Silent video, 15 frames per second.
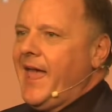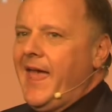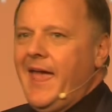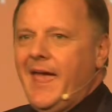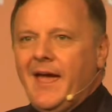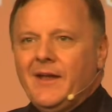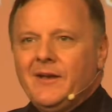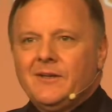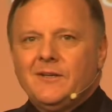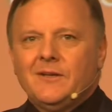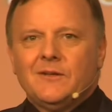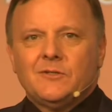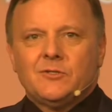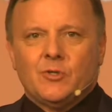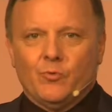and
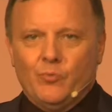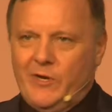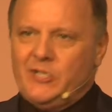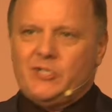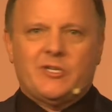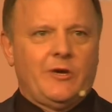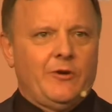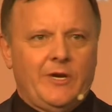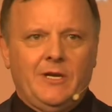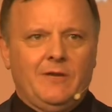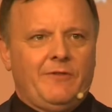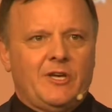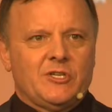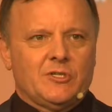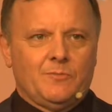to reach their
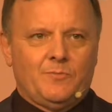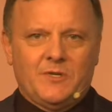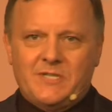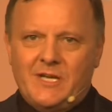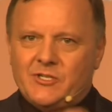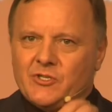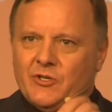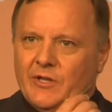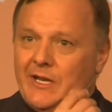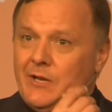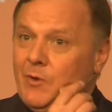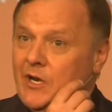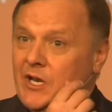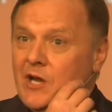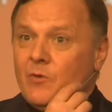innovation potential.
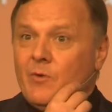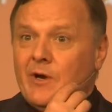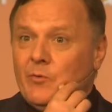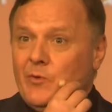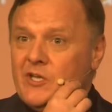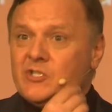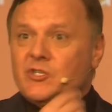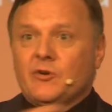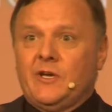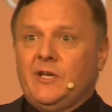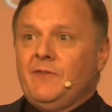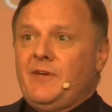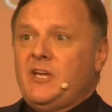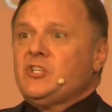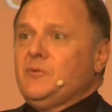Anyone here want to reach your
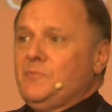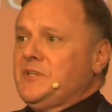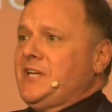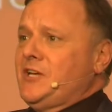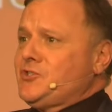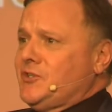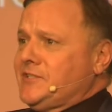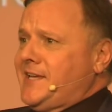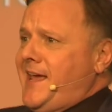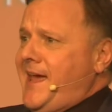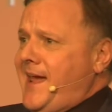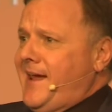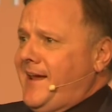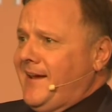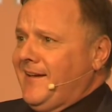innovation potential
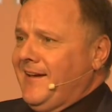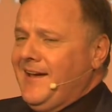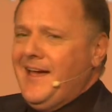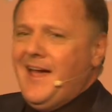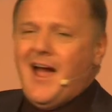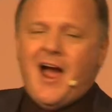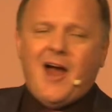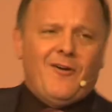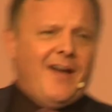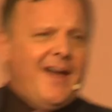today? All